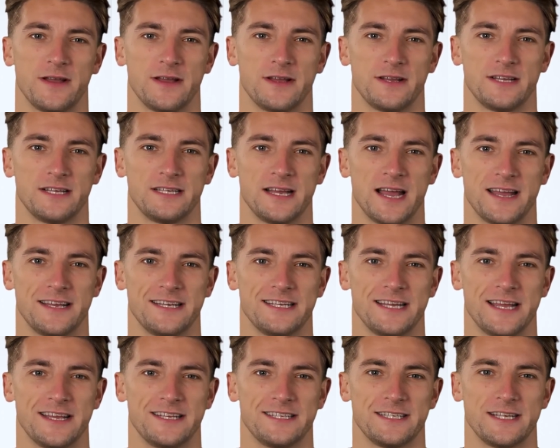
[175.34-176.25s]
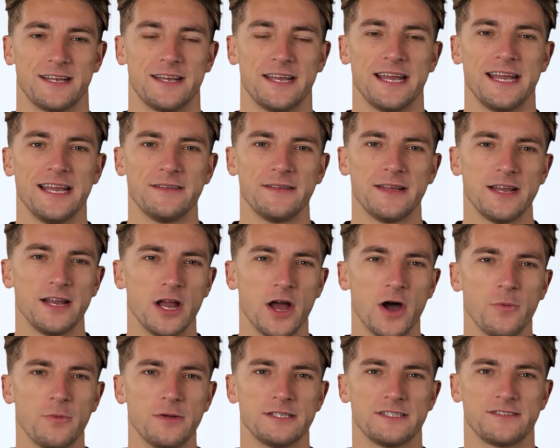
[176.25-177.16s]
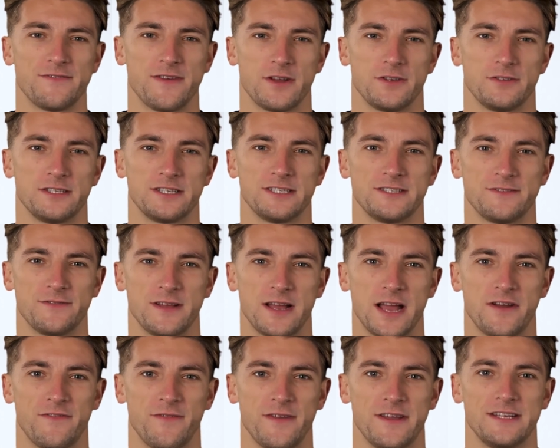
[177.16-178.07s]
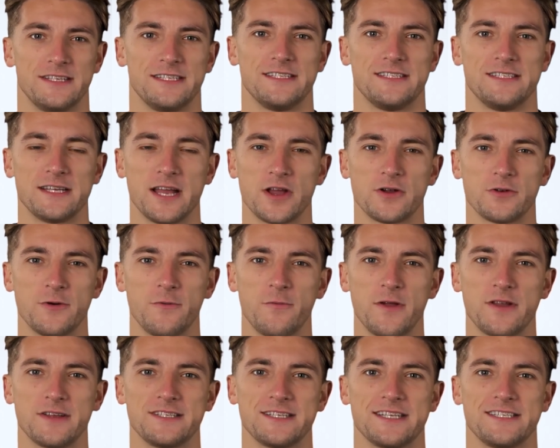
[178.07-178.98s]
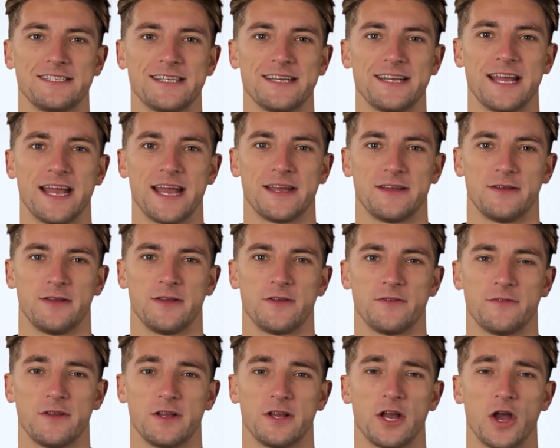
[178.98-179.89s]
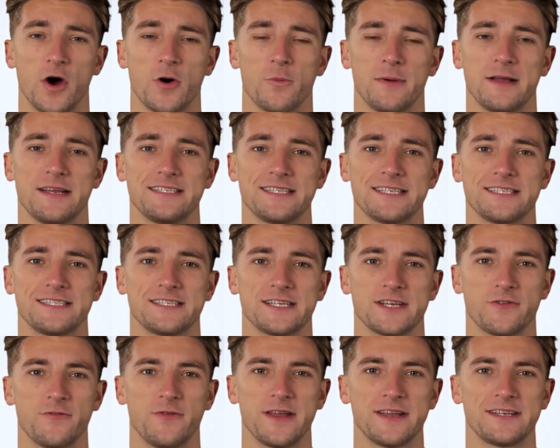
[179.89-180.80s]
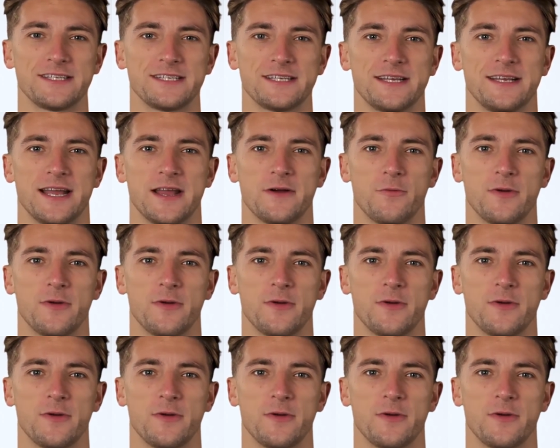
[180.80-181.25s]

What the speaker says: Step 6. To clean the carbon's filters of caffeine to start the process again, the carbon is incinerated and then